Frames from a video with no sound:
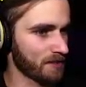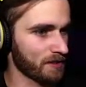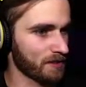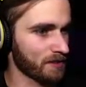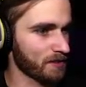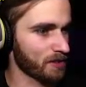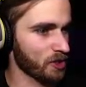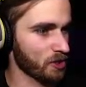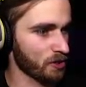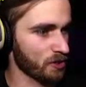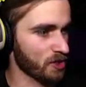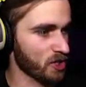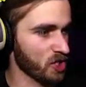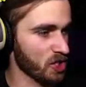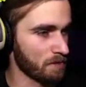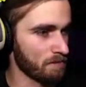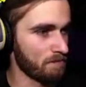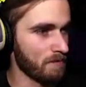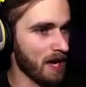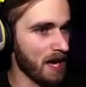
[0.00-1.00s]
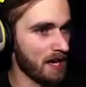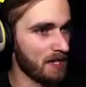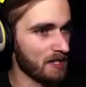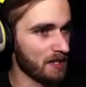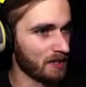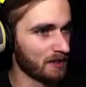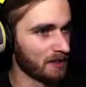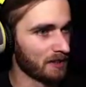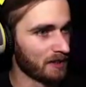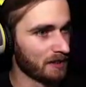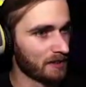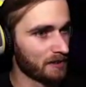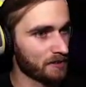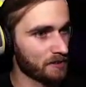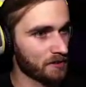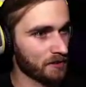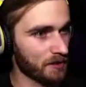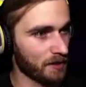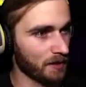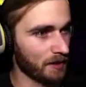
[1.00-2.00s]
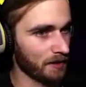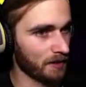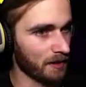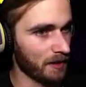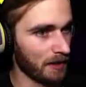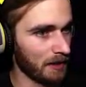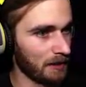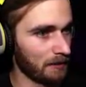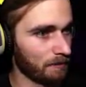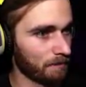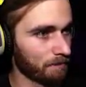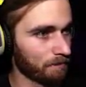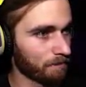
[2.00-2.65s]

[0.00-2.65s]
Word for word: shmed. It's the